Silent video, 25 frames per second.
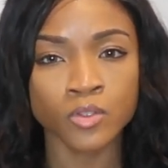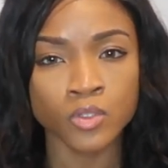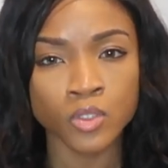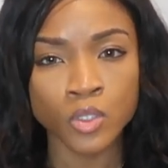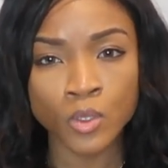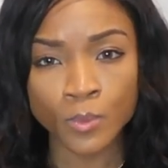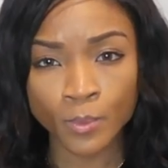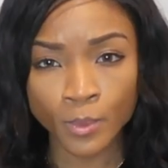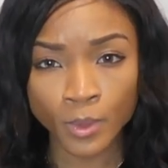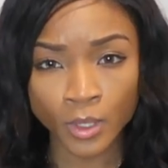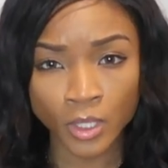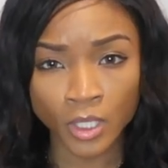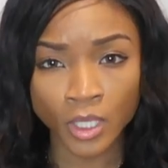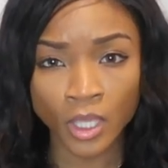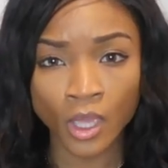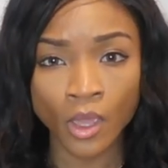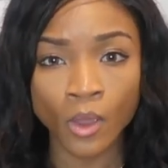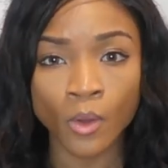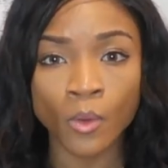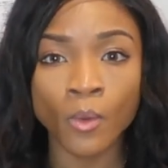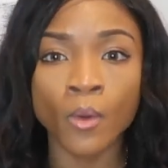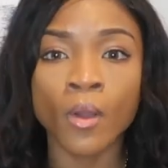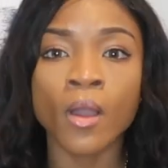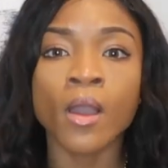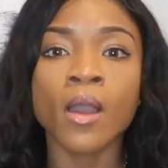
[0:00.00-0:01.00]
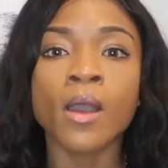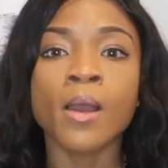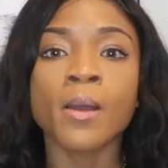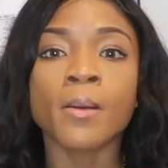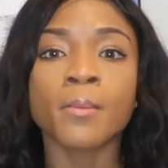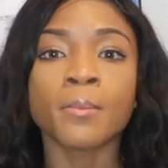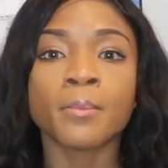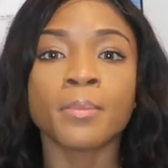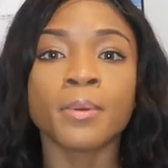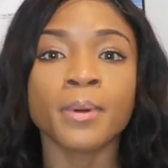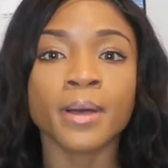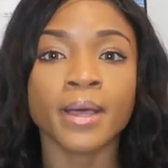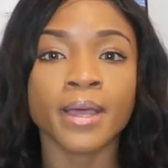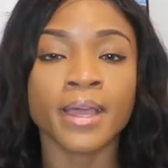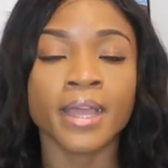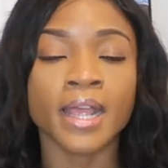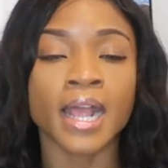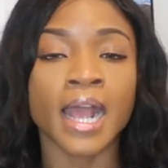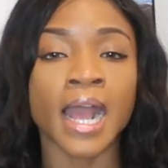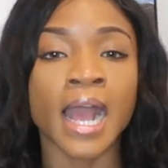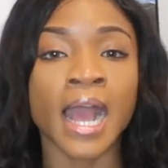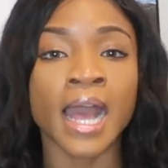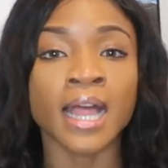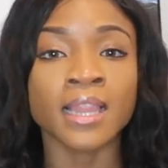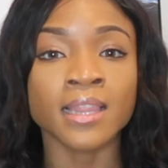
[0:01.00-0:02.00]
Super cute,
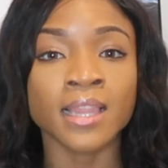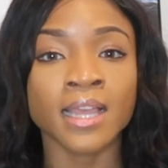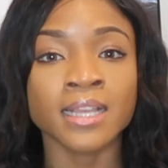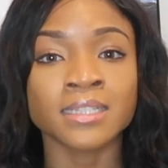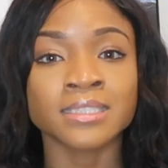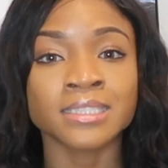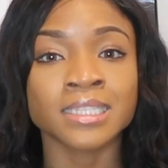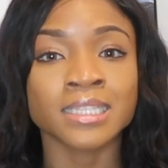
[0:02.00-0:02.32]
but I like